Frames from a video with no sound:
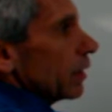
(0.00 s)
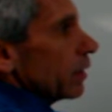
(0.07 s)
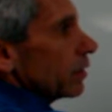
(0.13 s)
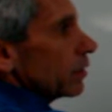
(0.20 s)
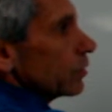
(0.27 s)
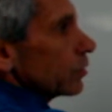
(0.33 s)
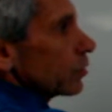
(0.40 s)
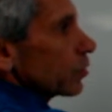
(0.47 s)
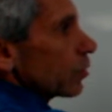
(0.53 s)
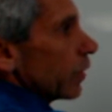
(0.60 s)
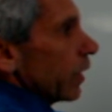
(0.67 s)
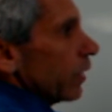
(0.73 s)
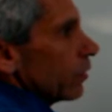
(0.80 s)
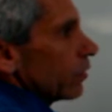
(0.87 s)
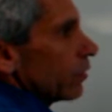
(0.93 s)
is
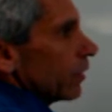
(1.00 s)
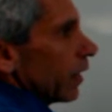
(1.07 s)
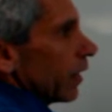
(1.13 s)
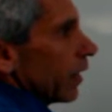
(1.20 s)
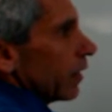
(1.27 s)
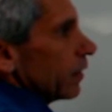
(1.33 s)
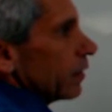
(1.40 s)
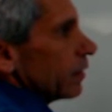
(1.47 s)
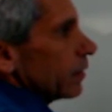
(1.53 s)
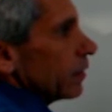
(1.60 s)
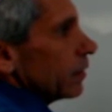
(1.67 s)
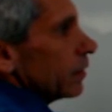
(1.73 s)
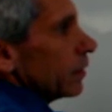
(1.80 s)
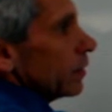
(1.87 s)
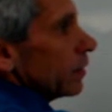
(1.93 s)
greater than
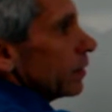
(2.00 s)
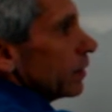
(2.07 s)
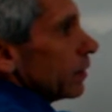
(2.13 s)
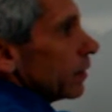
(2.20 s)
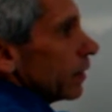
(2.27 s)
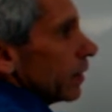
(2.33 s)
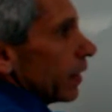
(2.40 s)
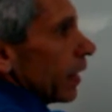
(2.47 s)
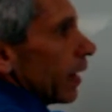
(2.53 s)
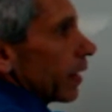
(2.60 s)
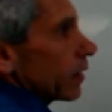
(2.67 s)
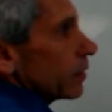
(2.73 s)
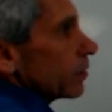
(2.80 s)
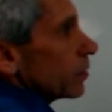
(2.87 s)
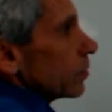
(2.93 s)

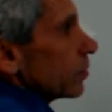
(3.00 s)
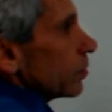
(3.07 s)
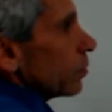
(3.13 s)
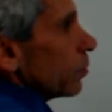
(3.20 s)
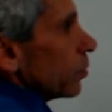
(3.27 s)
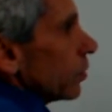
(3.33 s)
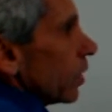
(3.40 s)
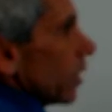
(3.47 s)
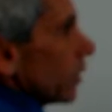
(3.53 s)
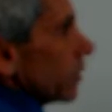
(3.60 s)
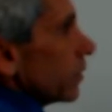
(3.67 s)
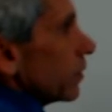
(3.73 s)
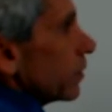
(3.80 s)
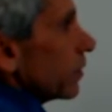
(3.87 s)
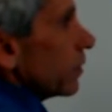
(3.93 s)
x plus
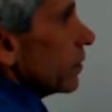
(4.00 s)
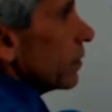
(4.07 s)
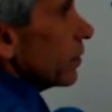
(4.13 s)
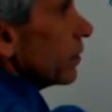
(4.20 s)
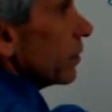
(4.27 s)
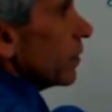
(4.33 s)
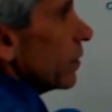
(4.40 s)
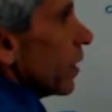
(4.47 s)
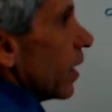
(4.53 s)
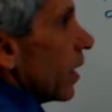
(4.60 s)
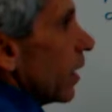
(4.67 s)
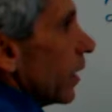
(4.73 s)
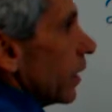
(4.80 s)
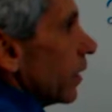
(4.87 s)
9.